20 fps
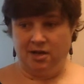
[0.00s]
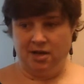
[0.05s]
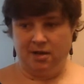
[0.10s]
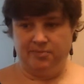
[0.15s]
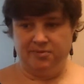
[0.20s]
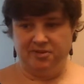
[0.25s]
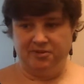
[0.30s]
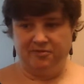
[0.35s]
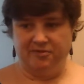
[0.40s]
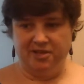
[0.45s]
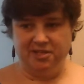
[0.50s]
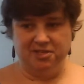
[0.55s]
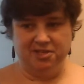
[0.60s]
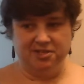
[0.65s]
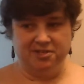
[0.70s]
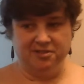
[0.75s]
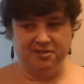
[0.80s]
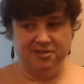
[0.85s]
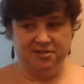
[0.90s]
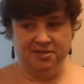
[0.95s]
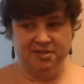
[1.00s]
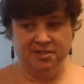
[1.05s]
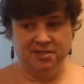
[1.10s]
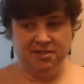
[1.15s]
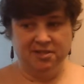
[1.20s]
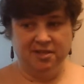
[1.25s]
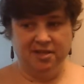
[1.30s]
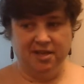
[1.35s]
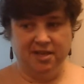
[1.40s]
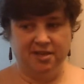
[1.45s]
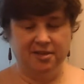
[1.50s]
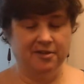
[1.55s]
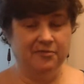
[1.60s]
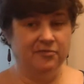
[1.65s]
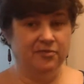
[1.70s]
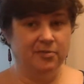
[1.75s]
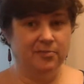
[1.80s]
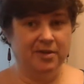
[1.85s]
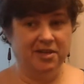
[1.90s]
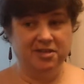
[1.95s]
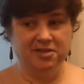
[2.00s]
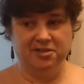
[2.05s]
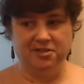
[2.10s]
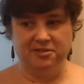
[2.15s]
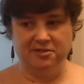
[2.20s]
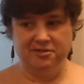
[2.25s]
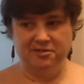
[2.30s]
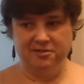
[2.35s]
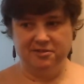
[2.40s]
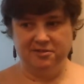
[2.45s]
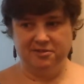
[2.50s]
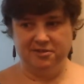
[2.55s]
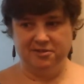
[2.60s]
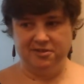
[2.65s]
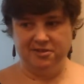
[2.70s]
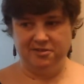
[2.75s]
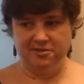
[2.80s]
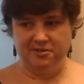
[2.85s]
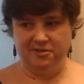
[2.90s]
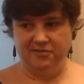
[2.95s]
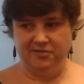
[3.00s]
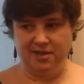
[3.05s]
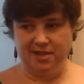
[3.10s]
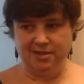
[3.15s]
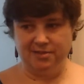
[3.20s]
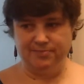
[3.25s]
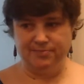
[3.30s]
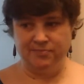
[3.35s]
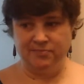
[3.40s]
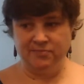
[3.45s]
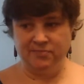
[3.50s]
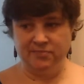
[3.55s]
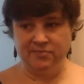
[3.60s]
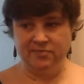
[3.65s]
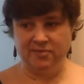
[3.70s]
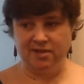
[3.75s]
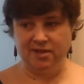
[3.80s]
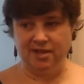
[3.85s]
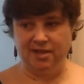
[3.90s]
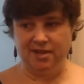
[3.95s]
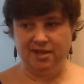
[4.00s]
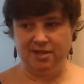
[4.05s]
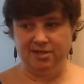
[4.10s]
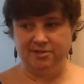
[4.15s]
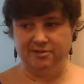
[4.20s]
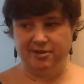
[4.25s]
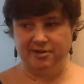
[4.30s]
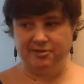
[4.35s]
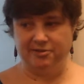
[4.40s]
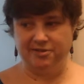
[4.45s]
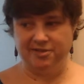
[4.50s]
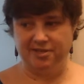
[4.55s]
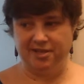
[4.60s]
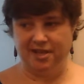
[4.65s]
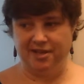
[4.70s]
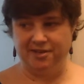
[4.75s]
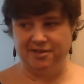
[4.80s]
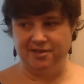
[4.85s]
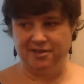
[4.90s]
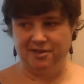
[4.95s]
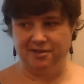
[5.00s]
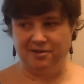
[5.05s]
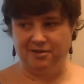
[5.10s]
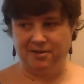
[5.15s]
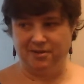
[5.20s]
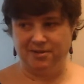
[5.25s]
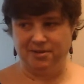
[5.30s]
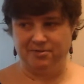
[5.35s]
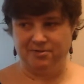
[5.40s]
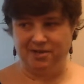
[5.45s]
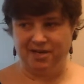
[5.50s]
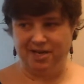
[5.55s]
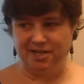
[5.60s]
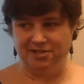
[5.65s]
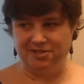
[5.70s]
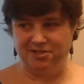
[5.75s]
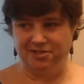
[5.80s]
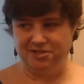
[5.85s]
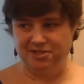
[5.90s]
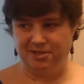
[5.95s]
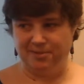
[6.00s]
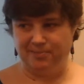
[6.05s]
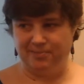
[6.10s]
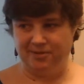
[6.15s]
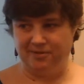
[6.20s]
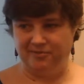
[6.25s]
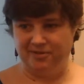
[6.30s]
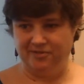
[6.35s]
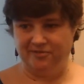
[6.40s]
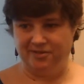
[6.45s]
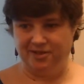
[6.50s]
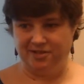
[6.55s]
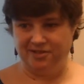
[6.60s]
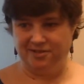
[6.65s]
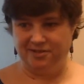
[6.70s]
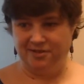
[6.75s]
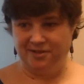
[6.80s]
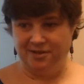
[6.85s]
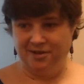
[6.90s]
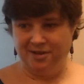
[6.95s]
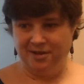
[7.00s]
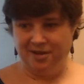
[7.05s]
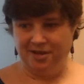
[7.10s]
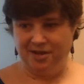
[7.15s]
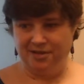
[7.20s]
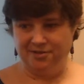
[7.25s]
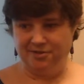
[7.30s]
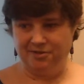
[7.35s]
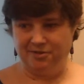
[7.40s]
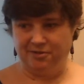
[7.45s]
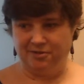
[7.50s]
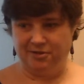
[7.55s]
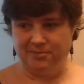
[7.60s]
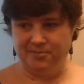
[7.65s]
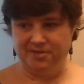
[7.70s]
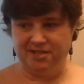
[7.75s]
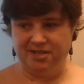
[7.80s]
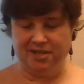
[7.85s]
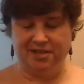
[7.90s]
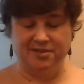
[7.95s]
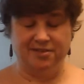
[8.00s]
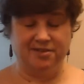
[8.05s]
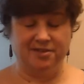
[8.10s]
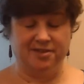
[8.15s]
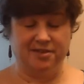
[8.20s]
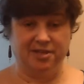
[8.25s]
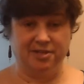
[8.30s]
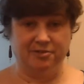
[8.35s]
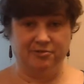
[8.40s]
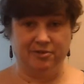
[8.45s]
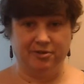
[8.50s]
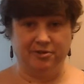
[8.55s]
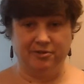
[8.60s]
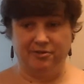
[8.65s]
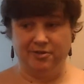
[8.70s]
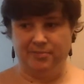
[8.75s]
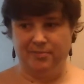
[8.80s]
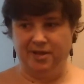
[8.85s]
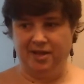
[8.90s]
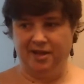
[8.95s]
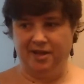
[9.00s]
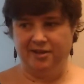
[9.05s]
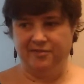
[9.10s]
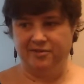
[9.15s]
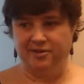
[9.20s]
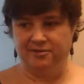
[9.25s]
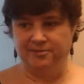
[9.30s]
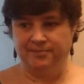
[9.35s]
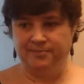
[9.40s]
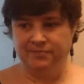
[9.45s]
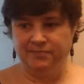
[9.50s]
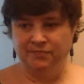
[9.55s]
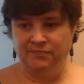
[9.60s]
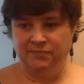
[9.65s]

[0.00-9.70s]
observations, and information to develop a clear understanding of the relationship of events and circumstances that trigger the behavior.